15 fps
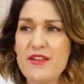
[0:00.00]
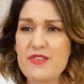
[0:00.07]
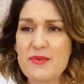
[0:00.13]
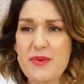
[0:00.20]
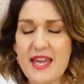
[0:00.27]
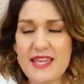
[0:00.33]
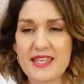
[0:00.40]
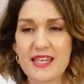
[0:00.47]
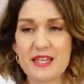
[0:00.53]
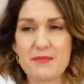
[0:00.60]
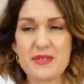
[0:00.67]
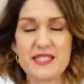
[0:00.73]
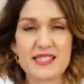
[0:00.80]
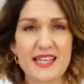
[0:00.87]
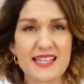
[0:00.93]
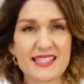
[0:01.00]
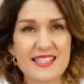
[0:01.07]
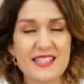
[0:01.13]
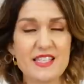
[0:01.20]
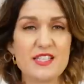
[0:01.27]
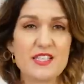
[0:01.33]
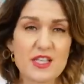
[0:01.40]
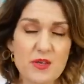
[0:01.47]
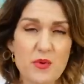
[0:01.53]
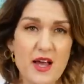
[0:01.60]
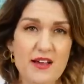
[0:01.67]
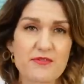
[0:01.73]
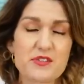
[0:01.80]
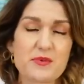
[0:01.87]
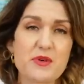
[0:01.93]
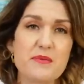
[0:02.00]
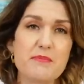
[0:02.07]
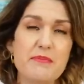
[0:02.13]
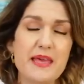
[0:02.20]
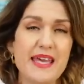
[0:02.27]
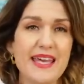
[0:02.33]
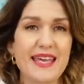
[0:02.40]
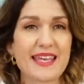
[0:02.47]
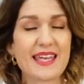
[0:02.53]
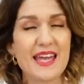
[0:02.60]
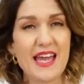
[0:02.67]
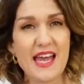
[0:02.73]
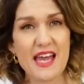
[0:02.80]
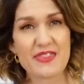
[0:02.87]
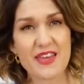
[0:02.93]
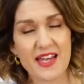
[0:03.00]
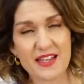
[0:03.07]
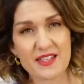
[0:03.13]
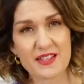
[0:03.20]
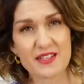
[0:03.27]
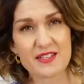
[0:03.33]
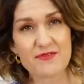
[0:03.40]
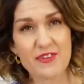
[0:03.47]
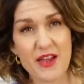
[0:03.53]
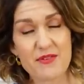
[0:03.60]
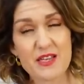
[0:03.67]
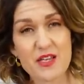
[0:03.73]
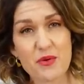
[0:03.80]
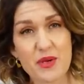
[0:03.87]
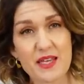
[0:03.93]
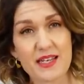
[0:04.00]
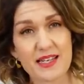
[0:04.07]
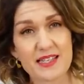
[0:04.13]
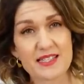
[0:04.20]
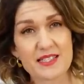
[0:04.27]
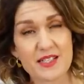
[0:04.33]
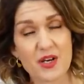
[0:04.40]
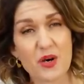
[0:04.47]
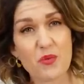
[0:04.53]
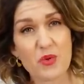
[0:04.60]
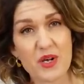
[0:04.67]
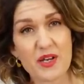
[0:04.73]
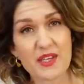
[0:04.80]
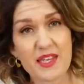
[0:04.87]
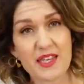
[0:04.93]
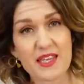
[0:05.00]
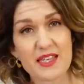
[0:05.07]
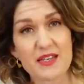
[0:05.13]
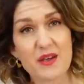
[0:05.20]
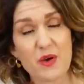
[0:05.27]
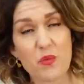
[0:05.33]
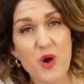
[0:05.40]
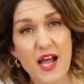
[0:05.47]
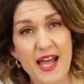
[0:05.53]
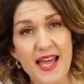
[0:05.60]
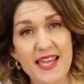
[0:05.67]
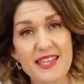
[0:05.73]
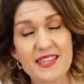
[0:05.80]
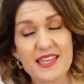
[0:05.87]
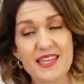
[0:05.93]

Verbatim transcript: if you make any mistakes and you do have to unpick, that can very quickly start working away.